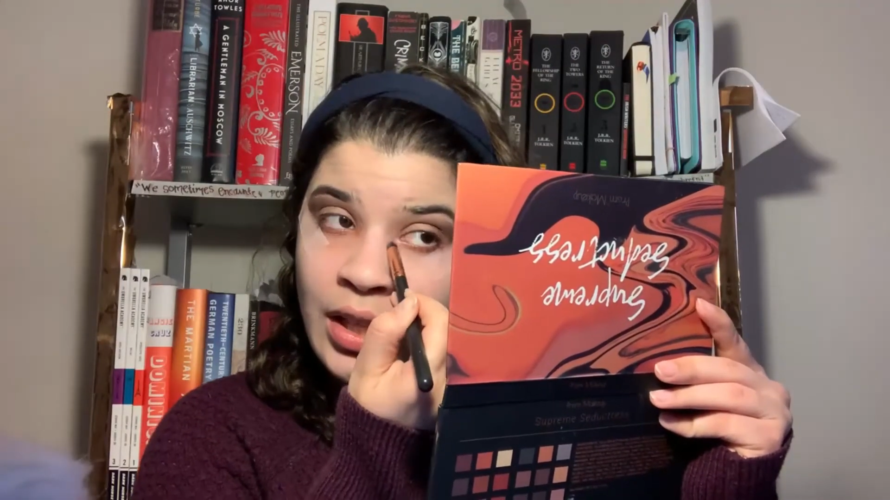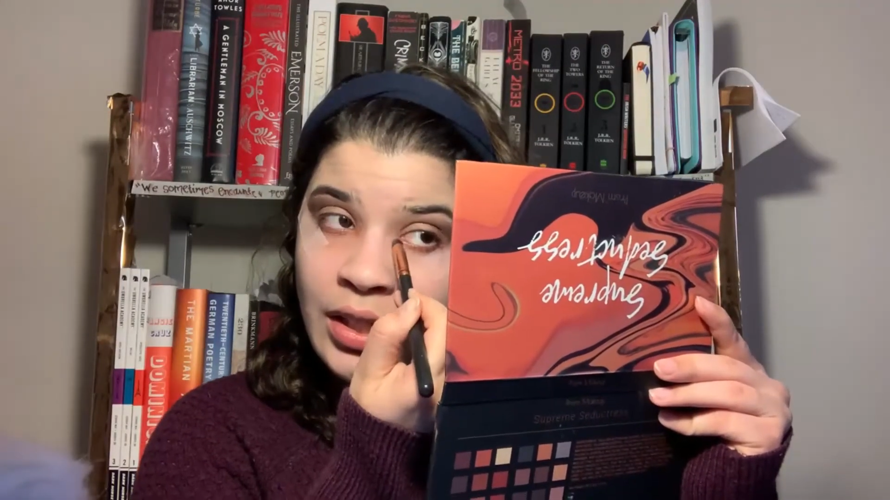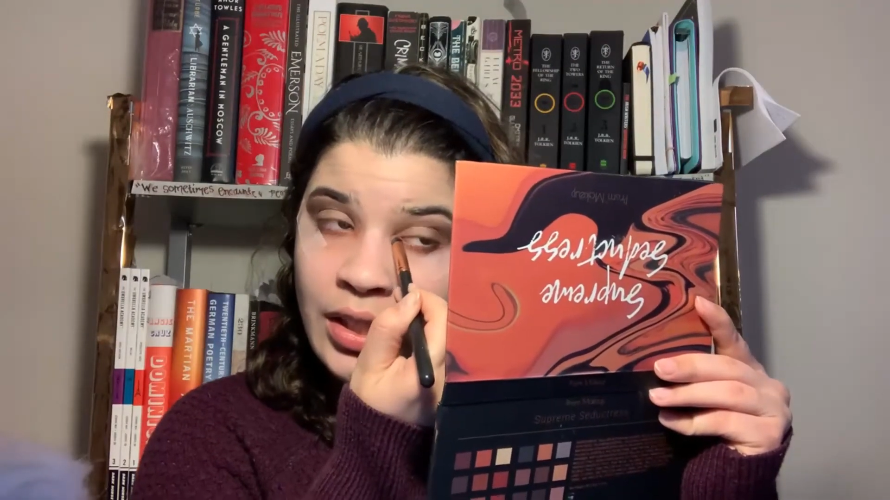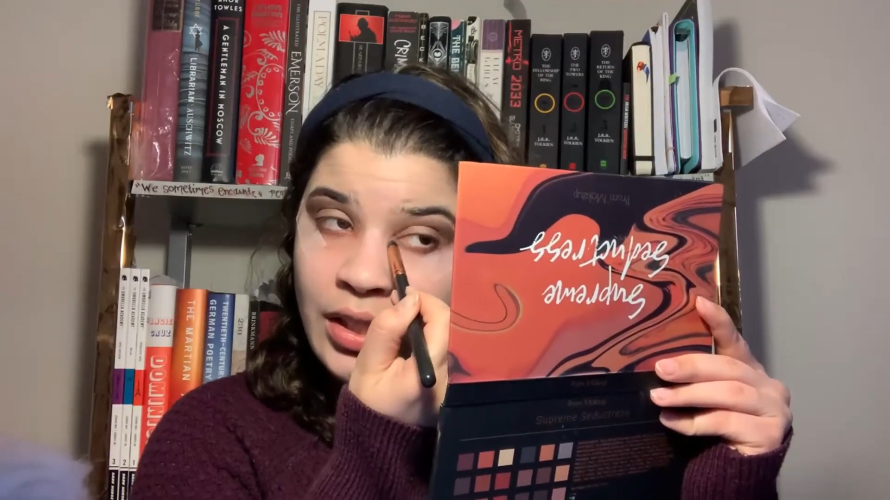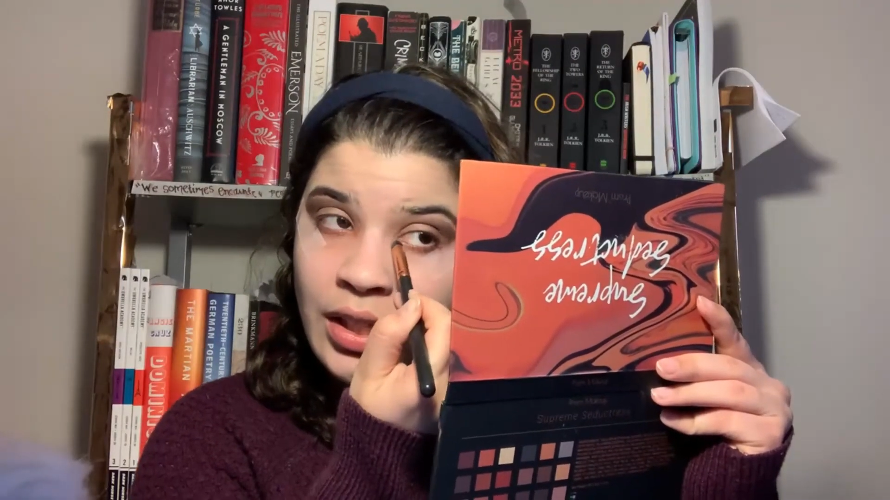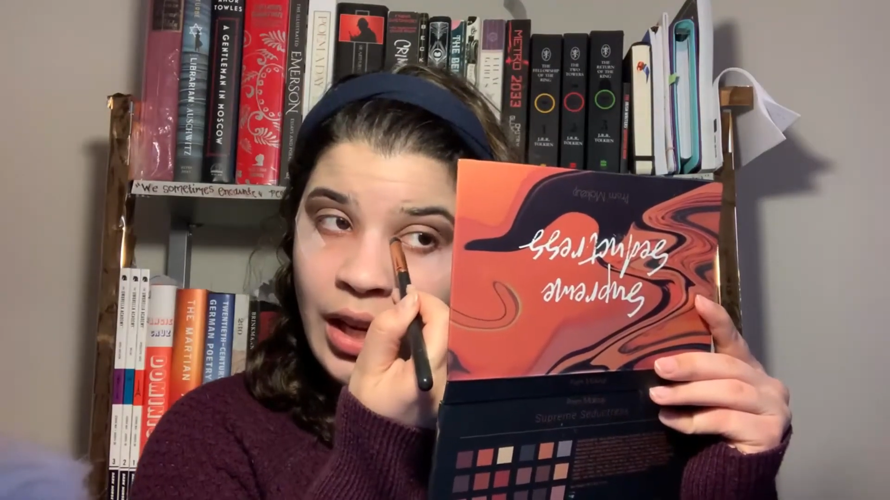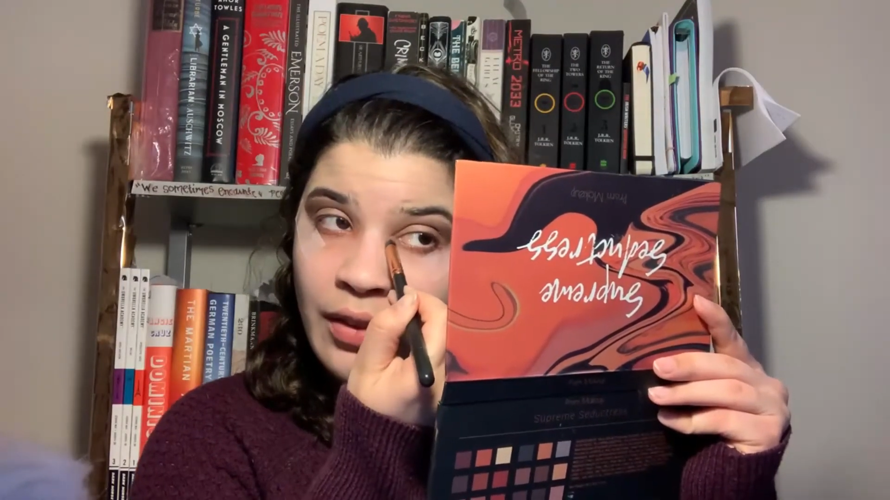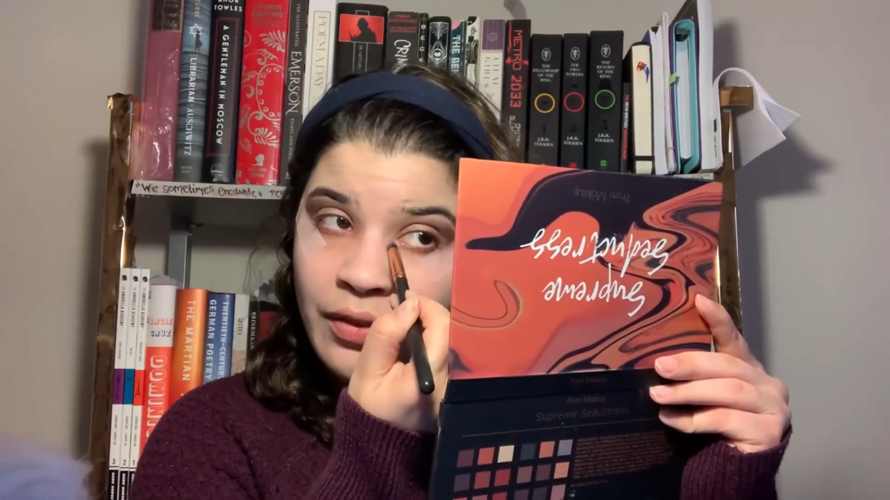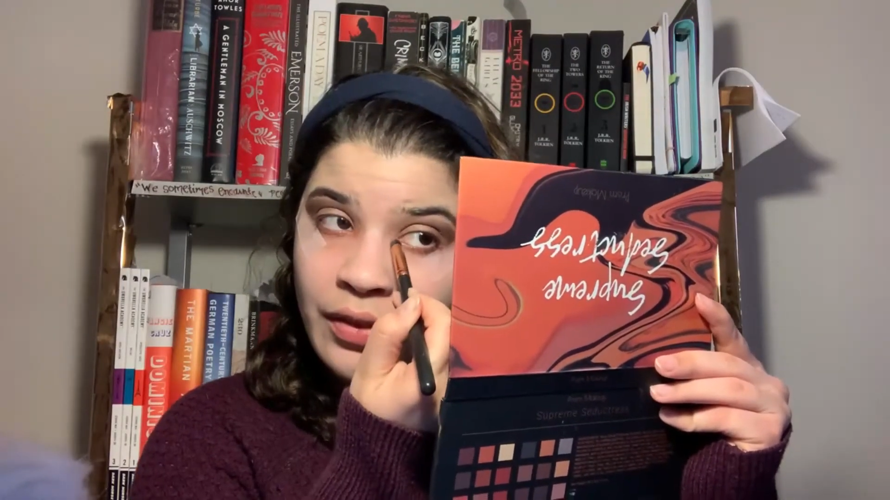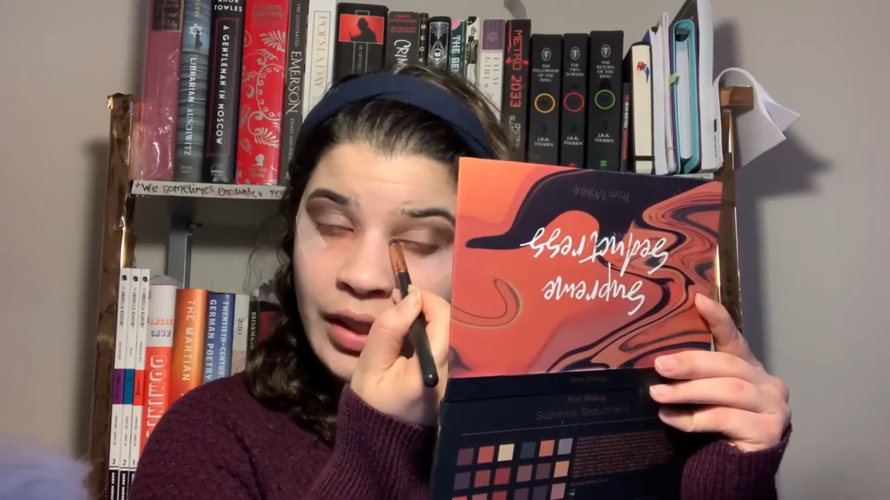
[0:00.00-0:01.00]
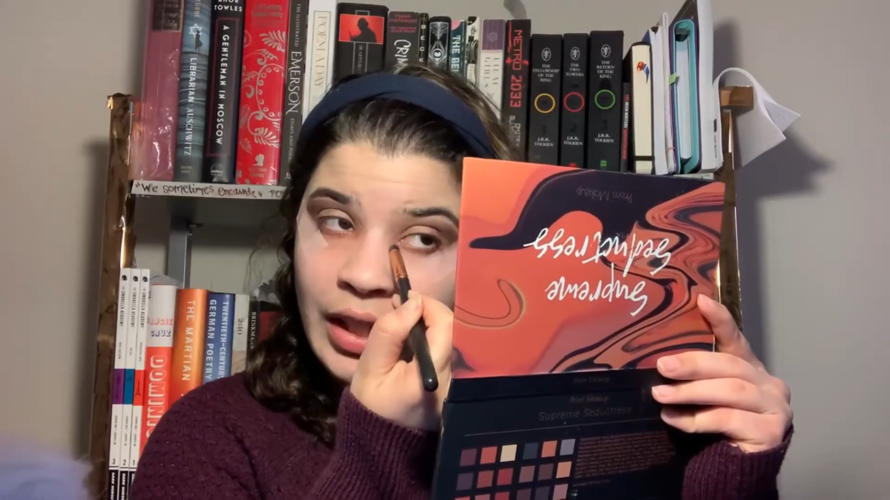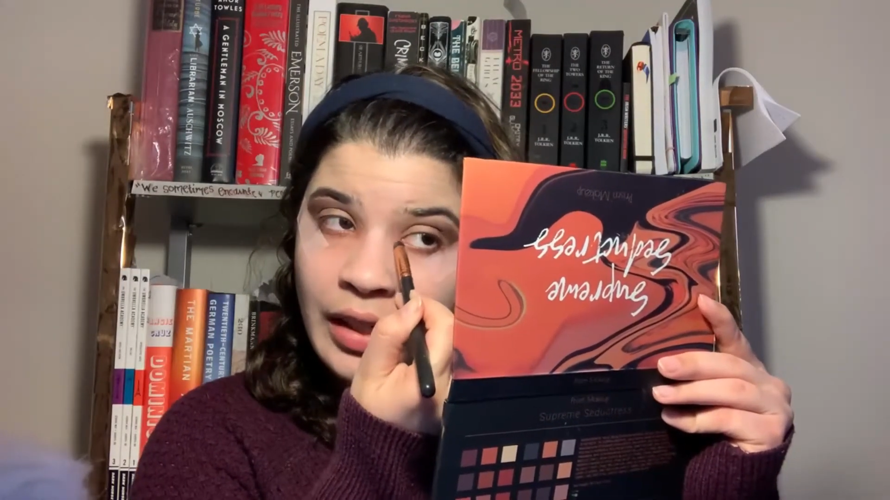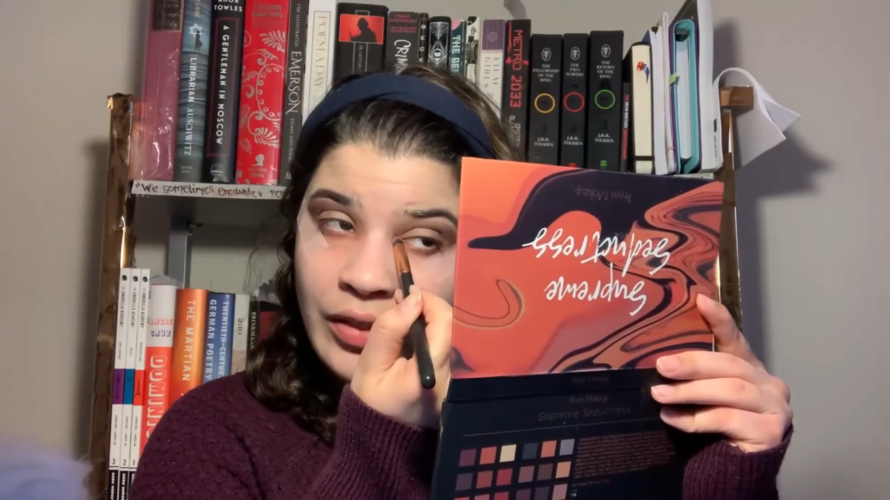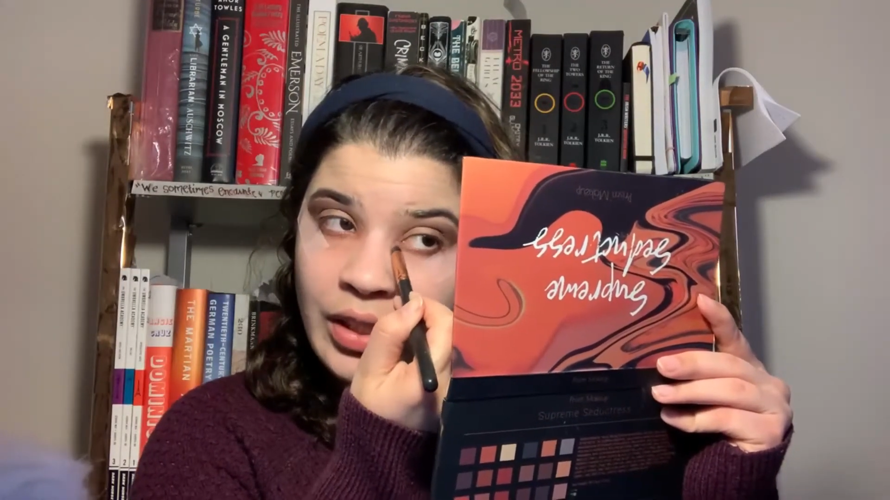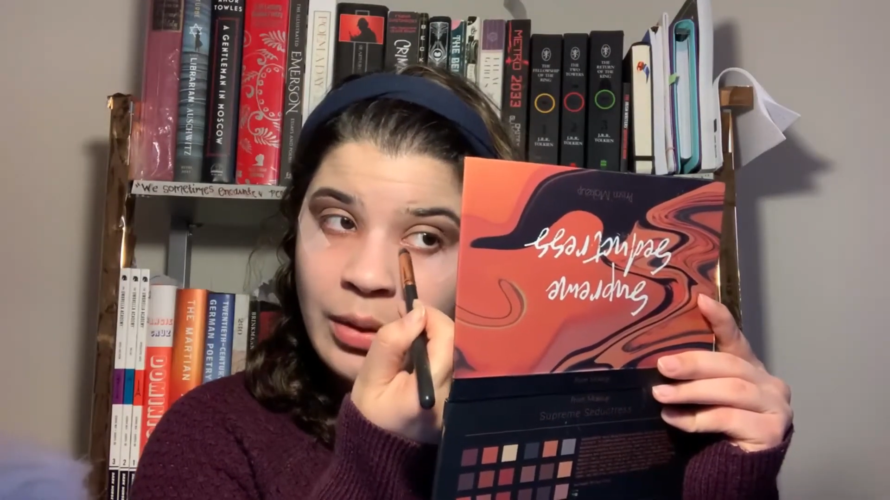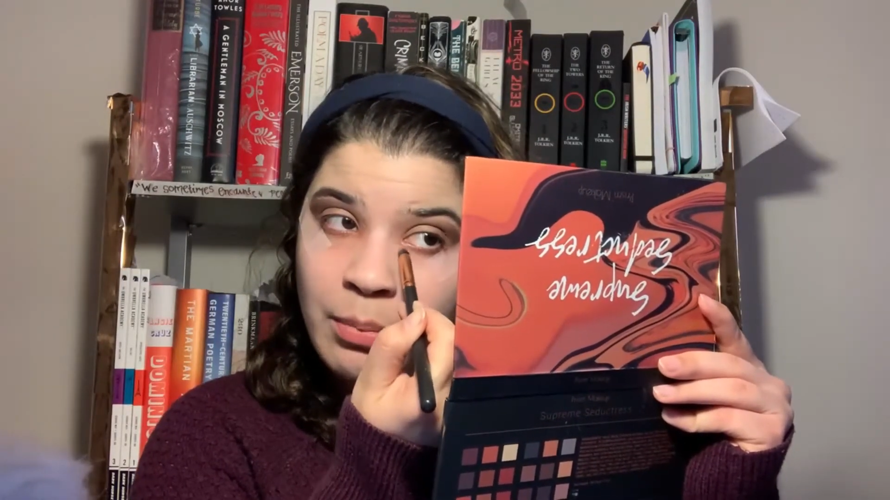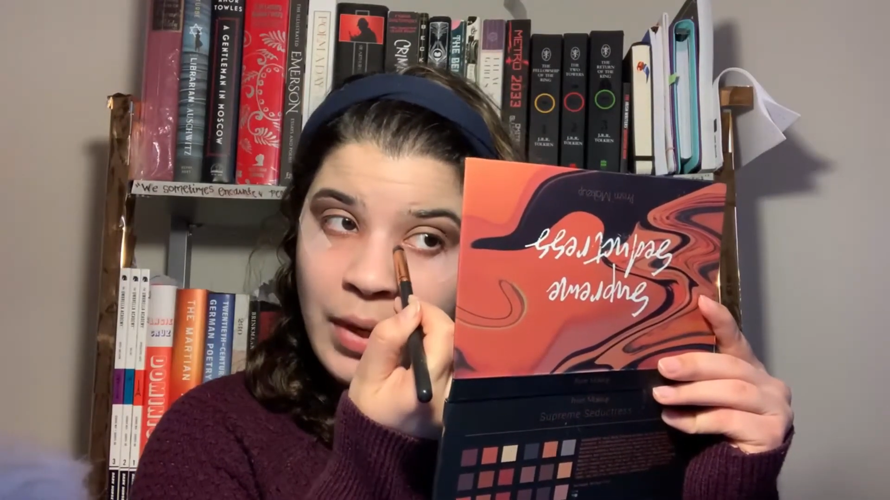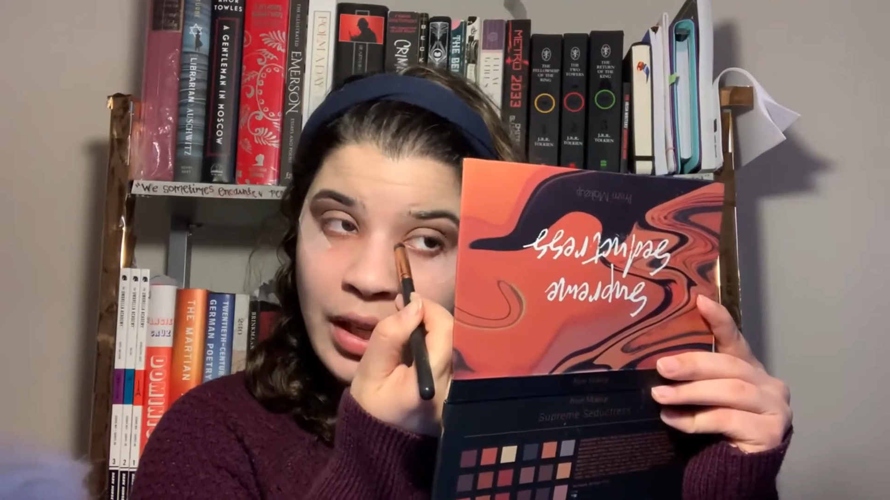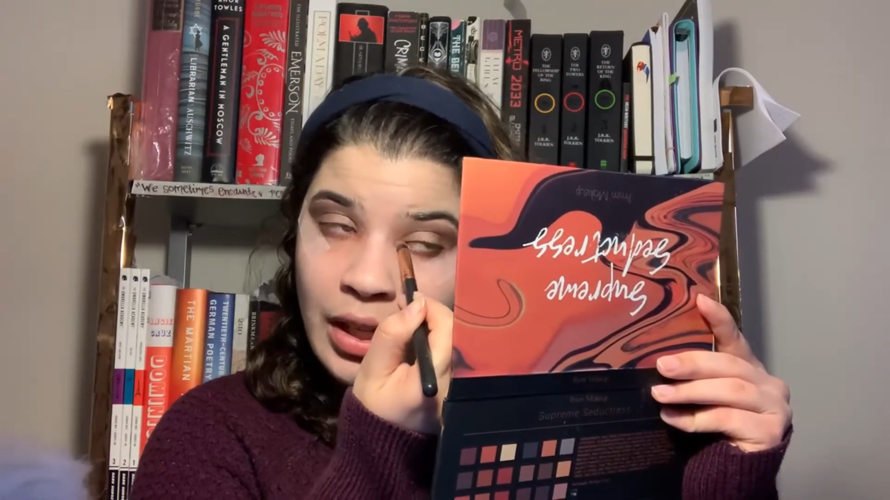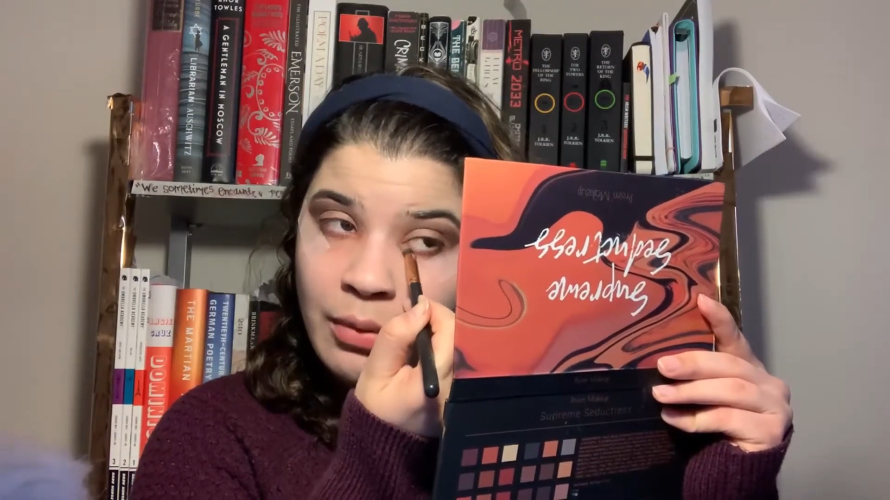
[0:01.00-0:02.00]
to save lives to
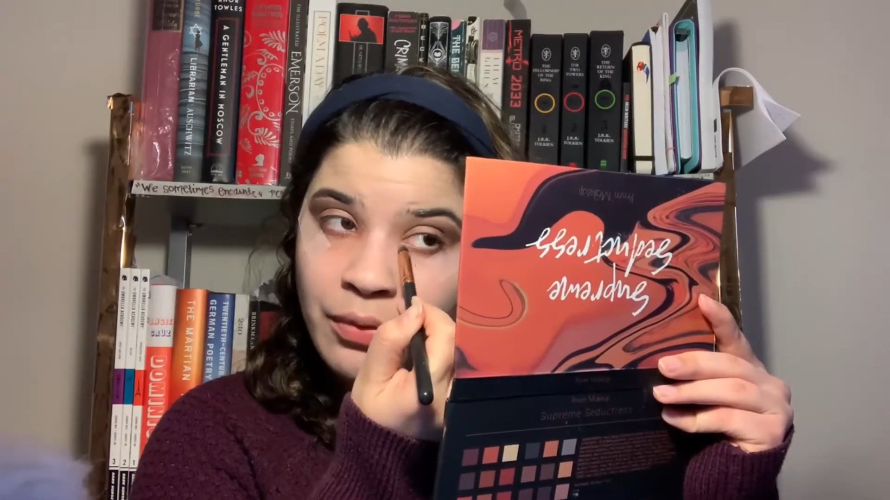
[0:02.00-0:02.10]
make up